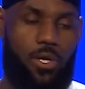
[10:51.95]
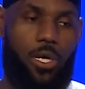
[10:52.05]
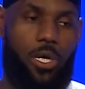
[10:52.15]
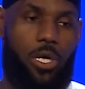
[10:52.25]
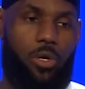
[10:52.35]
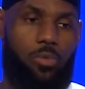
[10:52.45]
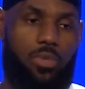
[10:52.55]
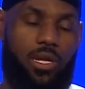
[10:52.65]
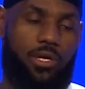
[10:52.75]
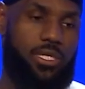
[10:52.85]

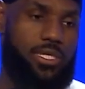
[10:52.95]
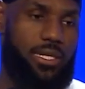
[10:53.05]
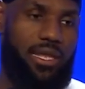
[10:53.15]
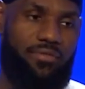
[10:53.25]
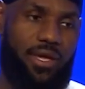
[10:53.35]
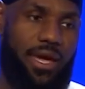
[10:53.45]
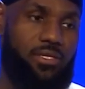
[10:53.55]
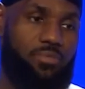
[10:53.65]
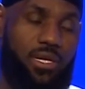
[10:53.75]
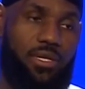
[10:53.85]
But like you said, it's 11
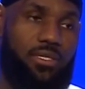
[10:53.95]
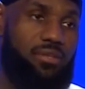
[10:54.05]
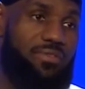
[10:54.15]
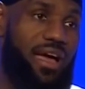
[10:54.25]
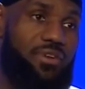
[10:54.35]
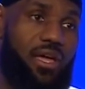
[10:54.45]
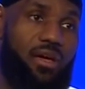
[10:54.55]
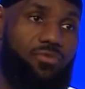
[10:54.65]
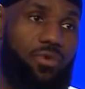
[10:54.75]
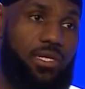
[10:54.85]
games, but it's
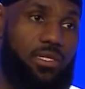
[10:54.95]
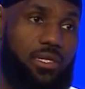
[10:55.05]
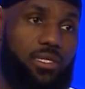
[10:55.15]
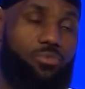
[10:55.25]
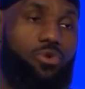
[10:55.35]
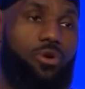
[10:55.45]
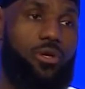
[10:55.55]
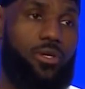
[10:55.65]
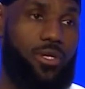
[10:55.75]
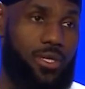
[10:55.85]
5.5 weeks, and it's
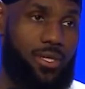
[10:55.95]
more